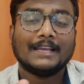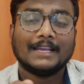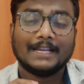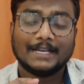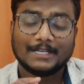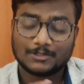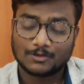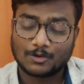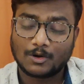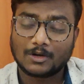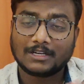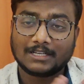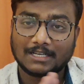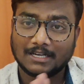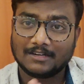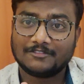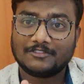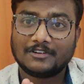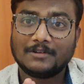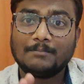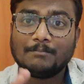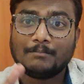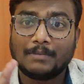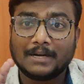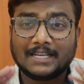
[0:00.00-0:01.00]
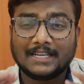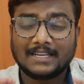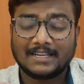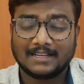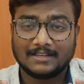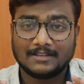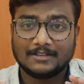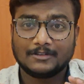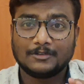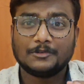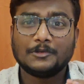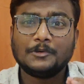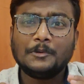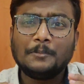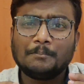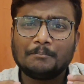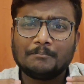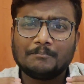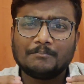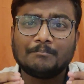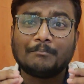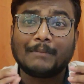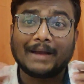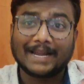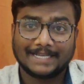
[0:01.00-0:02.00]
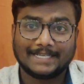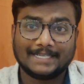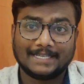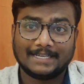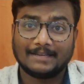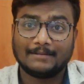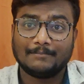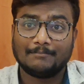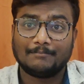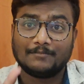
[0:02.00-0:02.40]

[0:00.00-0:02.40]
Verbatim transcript: It's not confirmed, but you might.